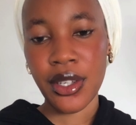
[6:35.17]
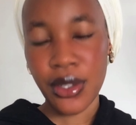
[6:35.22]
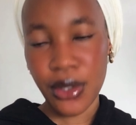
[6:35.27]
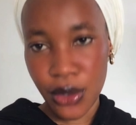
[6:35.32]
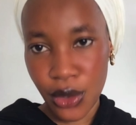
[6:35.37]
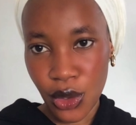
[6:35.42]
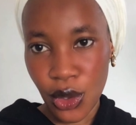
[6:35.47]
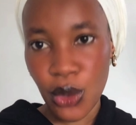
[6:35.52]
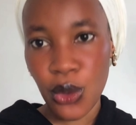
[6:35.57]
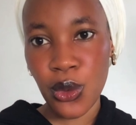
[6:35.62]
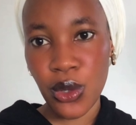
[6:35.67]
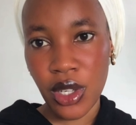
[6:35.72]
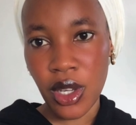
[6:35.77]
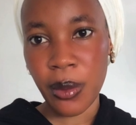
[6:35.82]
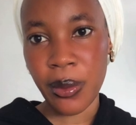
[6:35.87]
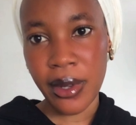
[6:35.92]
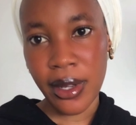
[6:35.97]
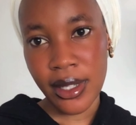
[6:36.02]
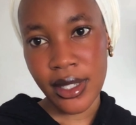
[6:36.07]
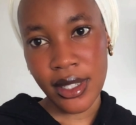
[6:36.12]
Know who your
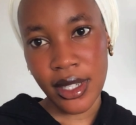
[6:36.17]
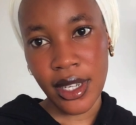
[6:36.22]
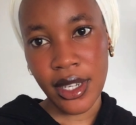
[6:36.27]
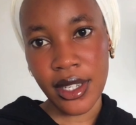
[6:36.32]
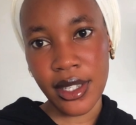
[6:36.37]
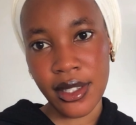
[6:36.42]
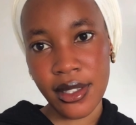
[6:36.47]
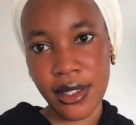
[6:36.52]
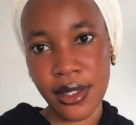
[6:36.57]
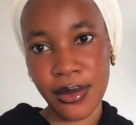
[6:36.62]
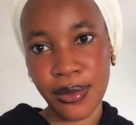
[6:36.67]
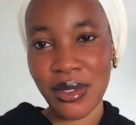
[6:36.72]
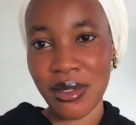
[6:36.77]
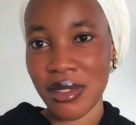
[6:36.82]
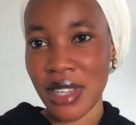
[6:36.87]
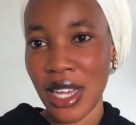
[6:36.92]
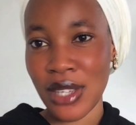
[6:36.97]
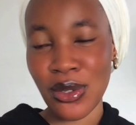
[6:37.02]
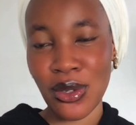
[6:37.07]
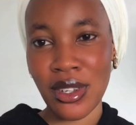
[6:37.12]
partner is
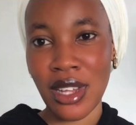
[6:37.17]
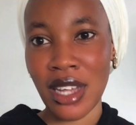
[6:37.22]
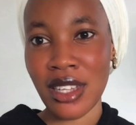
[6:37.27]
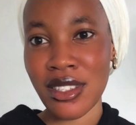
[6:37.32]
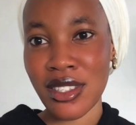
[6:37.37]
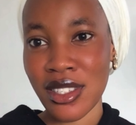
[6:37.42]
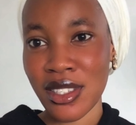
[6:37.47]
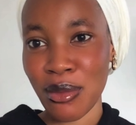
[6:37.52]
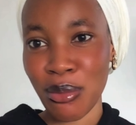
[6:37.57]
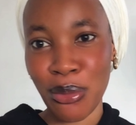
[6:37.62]
yeah so that